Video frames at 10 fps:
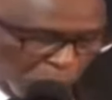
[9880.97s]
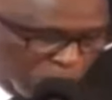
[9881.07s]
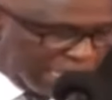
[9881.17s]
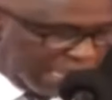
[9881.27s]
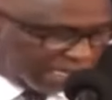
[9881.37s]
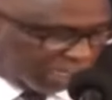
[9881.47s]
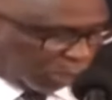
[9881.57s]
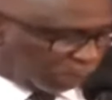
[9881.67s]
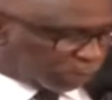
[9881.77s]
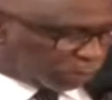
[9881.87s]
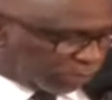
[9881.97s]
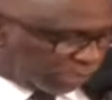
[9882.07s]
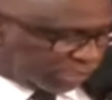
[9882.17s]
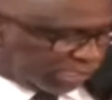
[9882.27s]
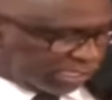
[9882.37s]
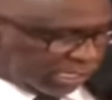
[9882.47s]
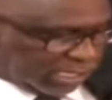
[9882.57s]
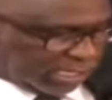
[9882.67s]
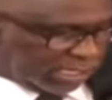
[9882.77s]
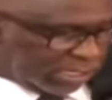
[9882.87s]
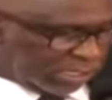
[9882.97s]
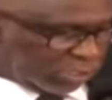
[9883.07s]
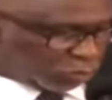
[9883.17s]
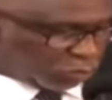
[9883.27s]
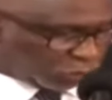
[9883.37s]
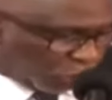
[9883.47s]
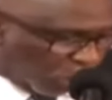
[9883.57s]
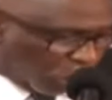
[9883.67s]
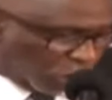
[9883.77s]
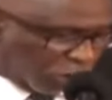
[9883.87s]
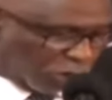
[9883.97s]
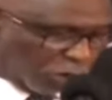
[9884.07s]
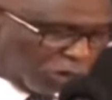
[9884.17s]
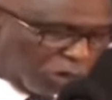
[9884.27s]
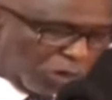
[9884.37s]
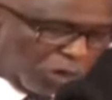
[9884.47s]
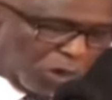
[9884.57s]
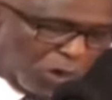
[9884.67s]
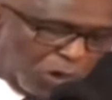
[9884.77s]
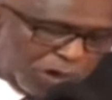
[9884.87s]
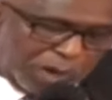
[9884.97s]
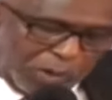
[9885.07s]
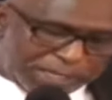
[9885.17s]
we had the opportunity to talk on a